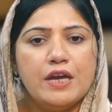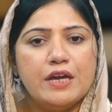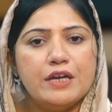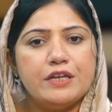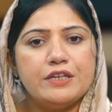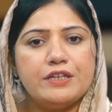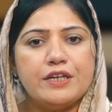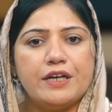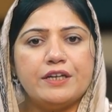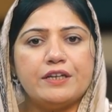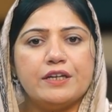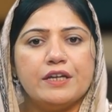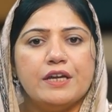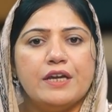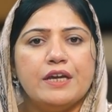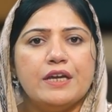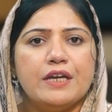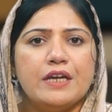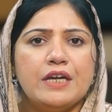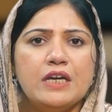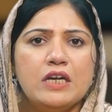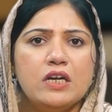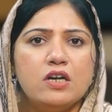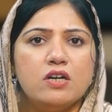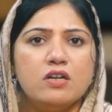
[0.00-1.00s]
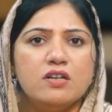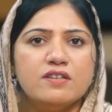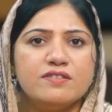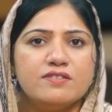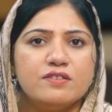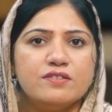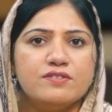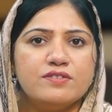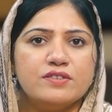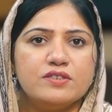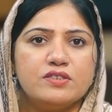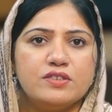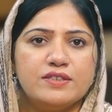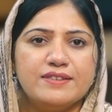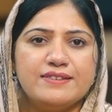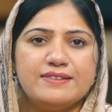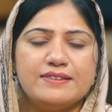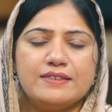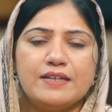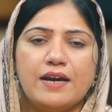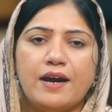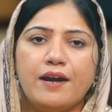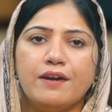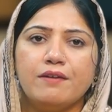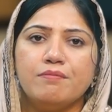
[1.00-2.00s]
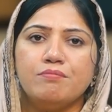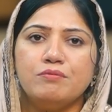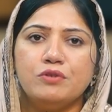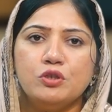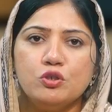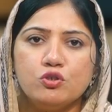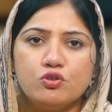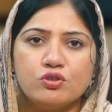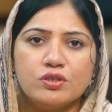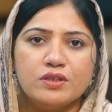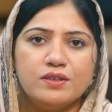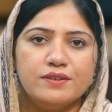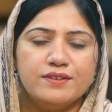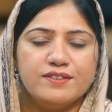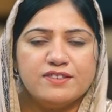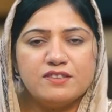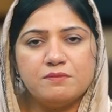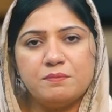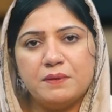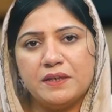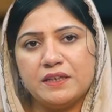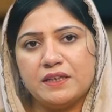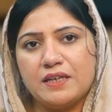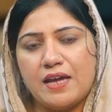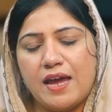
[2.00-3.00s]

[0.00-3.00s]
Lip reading: Yet, he also suggests that mutual respect